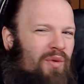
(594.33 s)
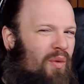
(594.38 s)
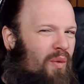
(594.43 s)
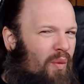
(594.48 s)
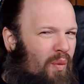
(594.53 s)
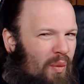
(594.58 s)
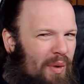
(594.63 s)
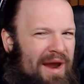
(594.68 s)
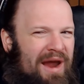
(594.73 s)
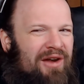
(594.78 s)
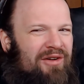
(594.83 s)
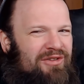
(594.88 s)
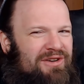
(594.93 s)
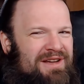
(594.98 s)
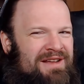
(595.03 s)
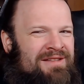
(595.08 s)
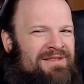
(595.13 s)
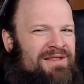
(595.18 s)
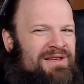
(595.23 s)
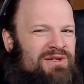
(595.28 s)
weird
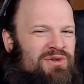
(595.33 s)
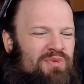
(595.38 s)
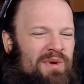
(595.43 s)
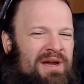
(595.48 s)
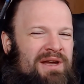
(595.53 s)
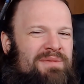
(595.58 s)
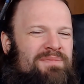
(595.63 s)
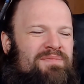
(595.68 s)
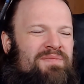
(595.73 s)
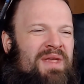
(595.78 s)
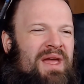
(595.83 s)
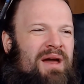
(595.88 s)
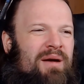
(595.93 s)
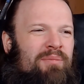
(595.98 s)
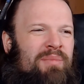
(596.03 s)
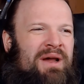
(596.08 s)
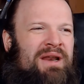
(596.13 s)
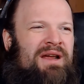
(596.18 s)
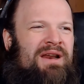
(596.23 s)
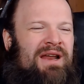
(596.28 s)
in this way.
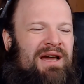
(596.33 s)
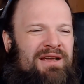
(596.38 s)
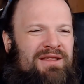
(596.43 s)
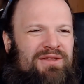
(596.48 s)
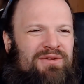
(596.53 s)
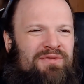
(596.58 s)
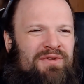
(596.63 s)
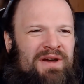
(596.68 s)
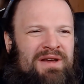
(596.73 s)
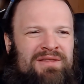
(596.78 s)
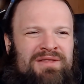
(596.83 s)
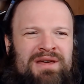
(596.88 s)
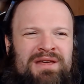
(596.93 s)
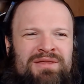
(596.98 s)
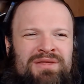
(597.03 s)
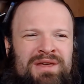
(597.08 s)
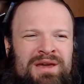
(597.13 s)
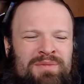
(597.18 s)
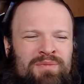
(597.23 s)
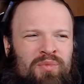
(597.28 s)
But I like the fact
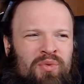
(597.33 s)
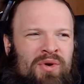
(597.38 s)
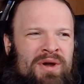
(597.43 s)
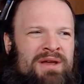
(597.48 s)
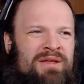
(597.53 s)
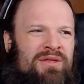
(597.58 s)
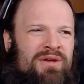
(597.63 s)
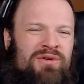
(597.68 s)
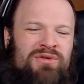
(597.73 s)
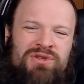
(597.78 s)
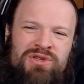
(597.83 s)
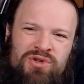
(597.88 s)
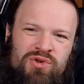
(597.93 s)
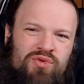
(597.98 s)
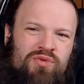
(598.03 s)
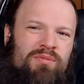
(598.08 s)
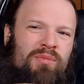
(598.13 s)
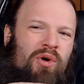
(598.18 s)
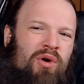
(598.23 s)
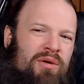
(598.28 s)
that they bring those
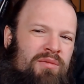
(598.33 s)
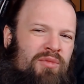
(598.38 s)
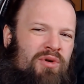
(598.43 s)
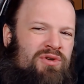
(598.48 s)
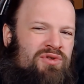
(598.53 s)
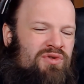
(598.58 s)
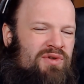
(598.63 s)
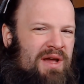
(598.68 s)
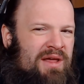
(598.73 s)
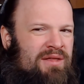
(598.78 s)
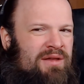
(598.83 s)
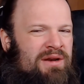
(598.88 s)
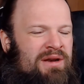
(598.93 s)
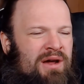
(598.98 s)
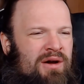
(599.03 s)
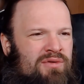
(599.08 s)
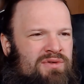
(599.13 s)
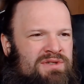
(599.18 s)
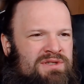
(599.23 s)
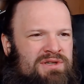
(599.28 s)
two more and more together
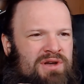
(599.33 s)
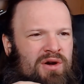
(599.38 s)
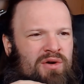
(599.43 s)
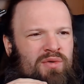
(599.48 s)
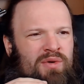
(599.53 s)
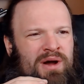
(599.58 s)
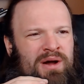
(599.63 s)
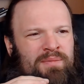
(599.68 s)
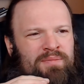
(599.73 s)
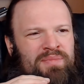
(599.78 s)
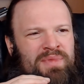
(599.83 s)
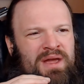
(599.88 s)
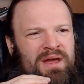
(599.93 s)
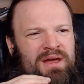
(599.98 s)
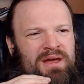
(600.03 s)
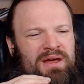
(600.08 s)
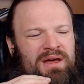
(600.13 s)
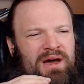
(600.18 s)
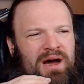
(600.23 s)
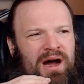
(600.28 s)
now. So
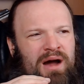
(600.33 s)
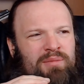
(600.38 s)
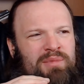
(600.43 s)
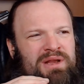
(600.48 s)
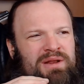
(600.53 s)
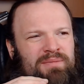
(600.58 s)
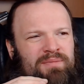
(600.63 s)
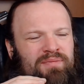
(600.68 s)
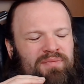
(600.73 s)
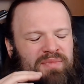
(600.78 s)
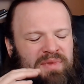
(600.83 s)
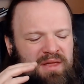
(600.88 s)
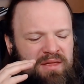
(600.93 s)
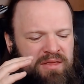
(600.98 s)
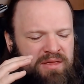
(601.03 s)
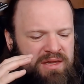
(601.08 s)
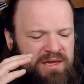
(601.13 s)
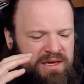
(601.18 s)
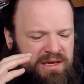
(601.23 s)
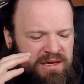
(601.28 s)
I mean,
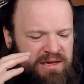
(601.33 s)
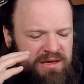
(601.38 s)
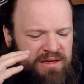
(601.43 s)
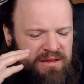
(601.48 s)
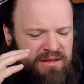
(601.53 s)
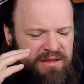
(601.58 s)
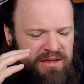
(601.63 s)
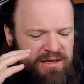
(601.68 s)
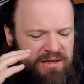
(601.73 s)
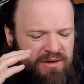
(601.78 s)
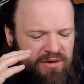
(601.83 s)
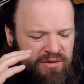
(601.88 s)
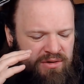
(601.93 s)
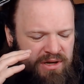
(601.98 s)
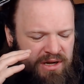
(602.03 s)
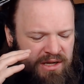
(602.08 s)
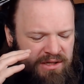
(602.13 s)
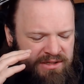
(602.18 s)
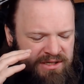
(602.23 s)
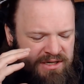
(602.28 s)
the
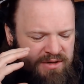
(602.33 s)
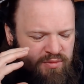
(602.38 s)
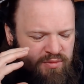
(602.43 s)
Aldini